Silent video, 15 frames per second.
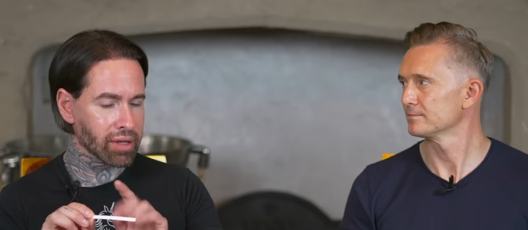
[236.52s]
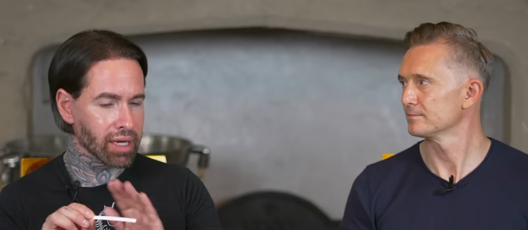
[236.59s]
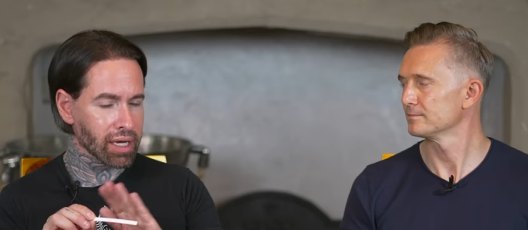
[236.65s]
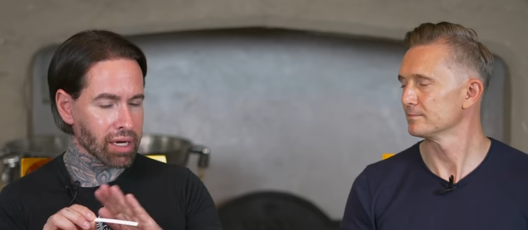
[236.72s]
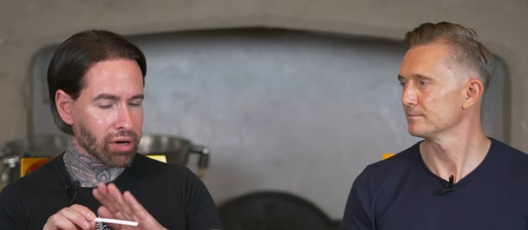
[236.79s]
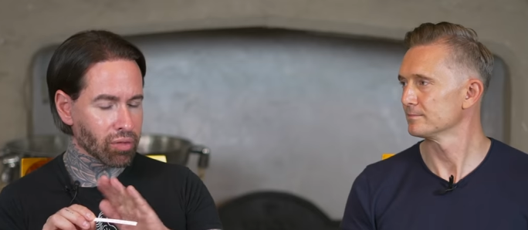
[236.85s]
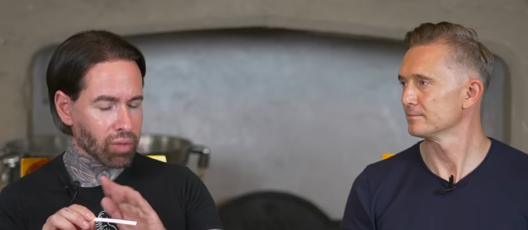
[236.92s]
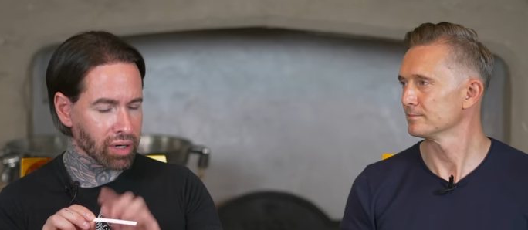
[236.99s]

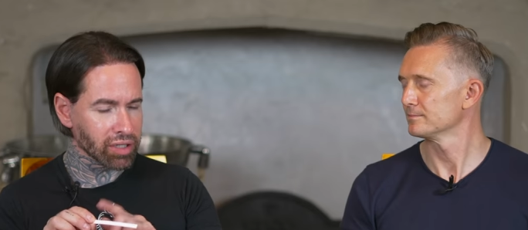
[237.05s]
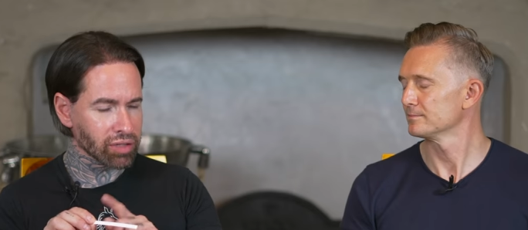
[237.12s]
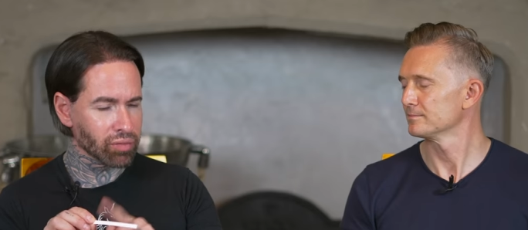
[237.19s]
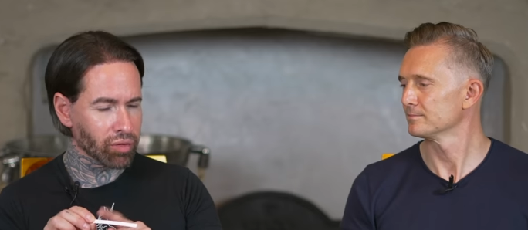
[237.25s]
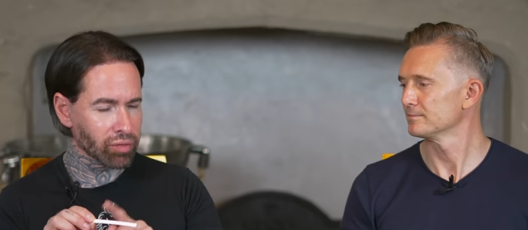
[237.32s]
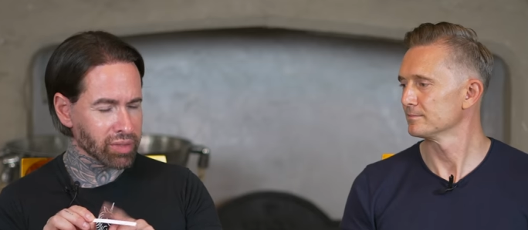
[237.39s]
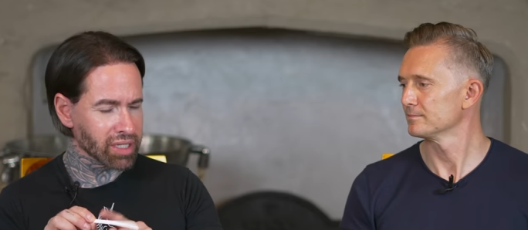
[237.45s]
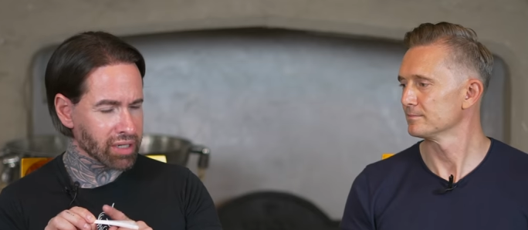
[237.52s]
Speaker 1: The quality
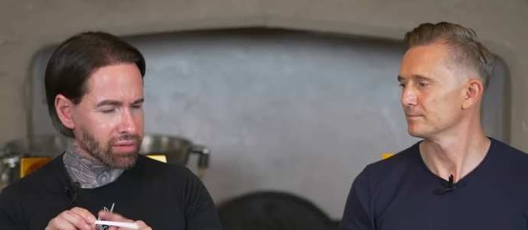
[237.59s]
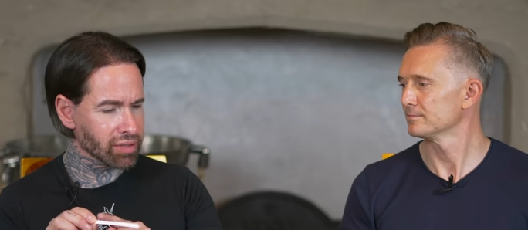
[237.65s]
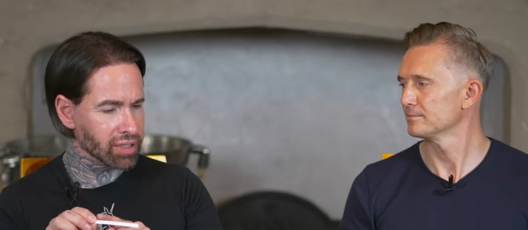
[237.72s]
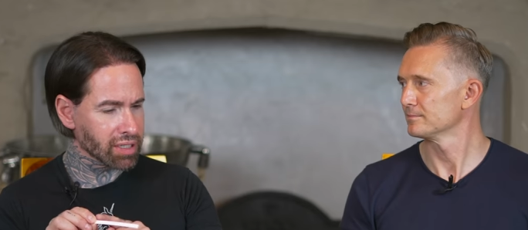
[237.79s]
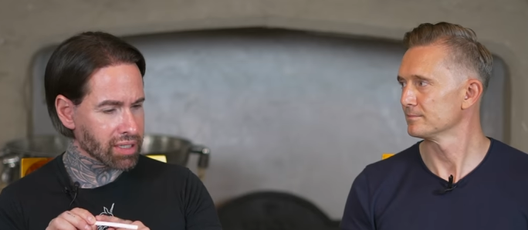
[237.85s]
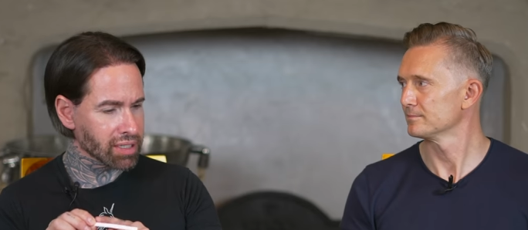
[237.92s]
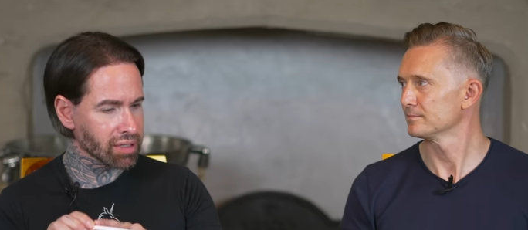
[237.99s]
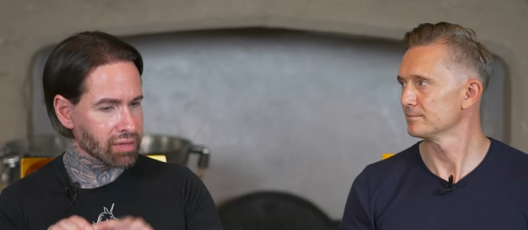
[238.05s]
raw materials
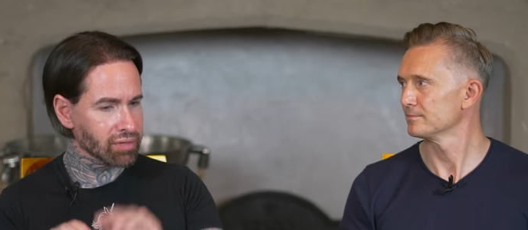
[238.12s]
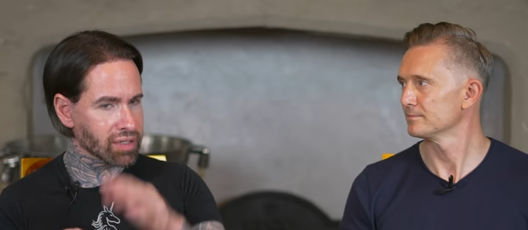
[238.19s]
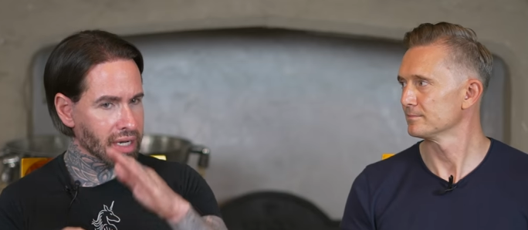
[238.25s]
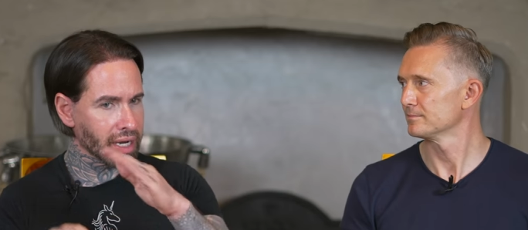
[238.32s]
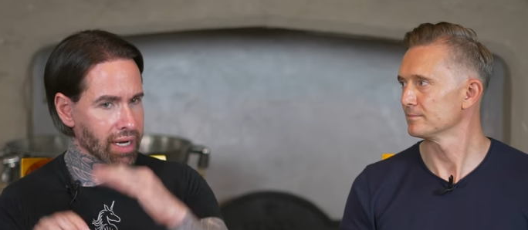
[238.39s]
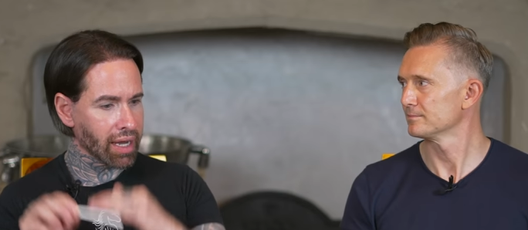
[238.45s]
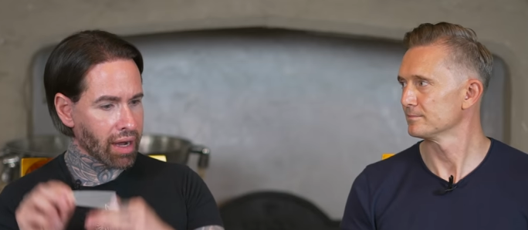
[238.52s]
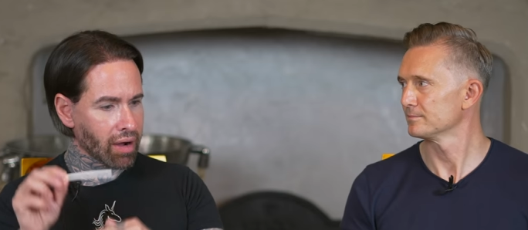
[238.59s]
is sort of
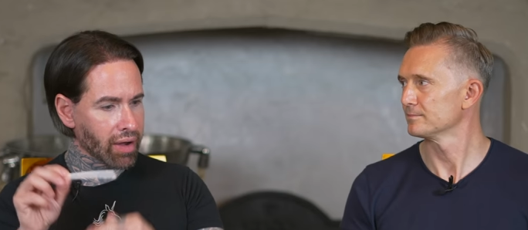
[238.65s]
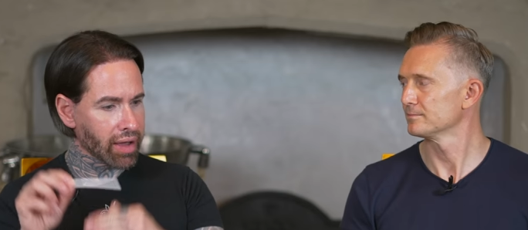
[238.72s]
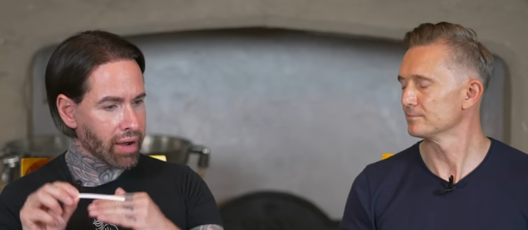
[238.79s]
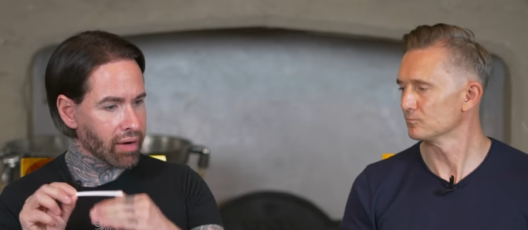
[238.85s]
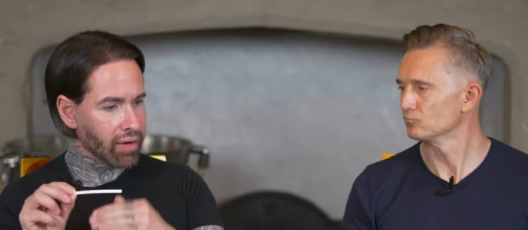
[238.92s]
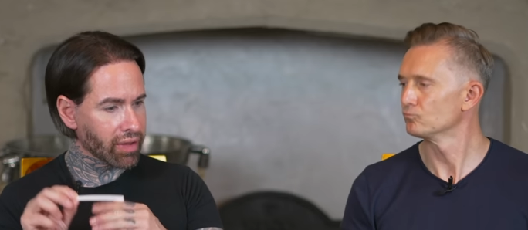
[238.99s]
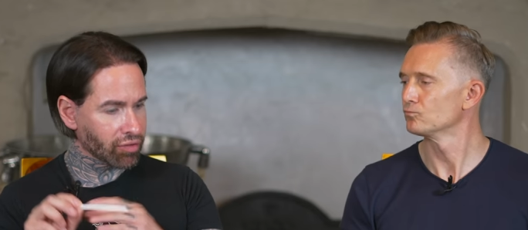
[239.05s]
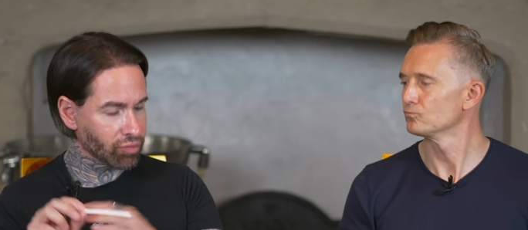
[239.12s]
slightly
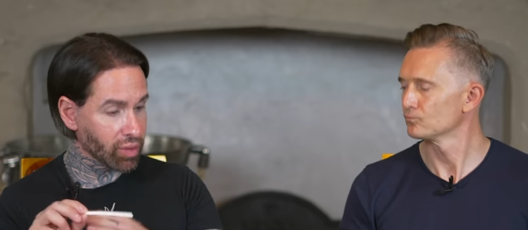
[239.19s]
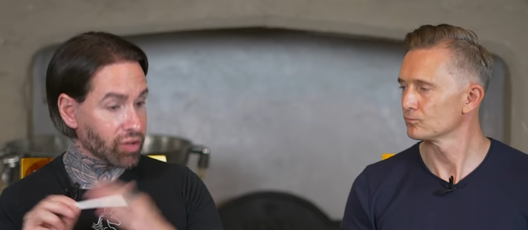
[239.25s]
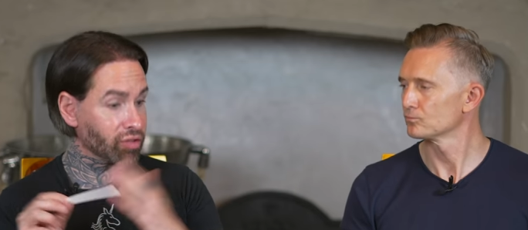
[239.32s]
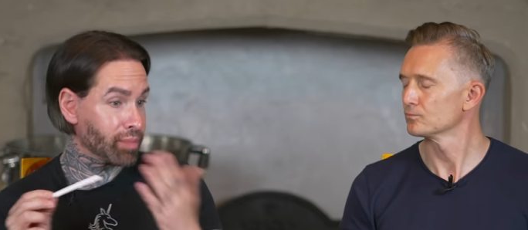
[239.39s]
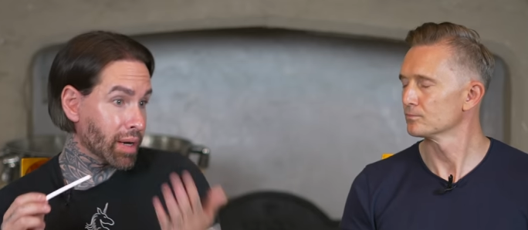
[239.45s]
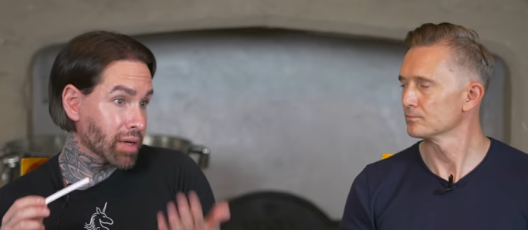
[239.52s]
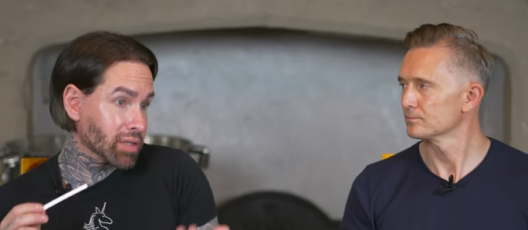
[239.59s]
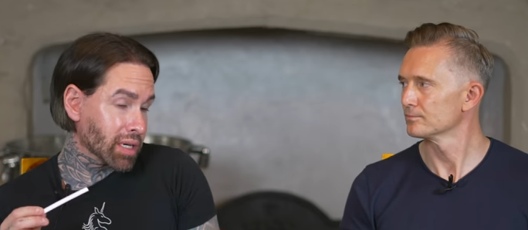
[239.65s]
higher. That's what it
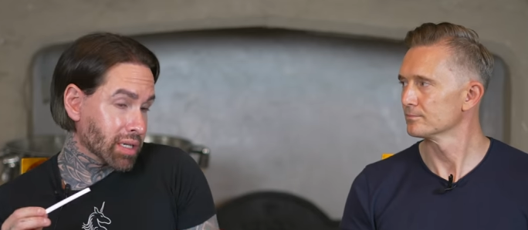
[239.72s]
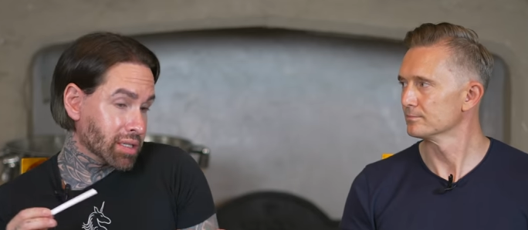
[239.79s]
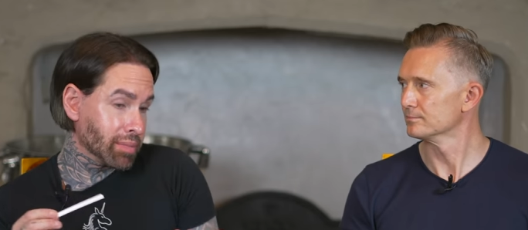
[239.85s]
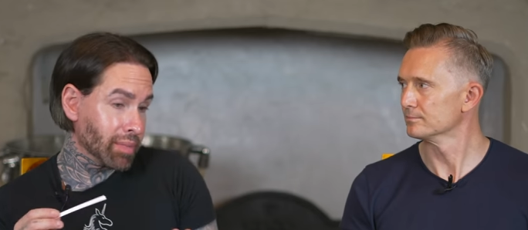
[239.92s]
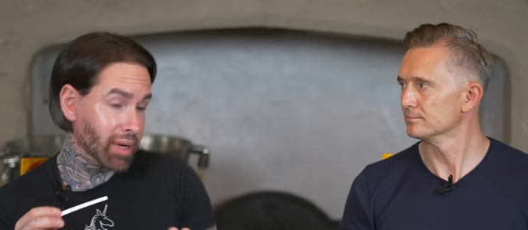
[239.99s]
smells like to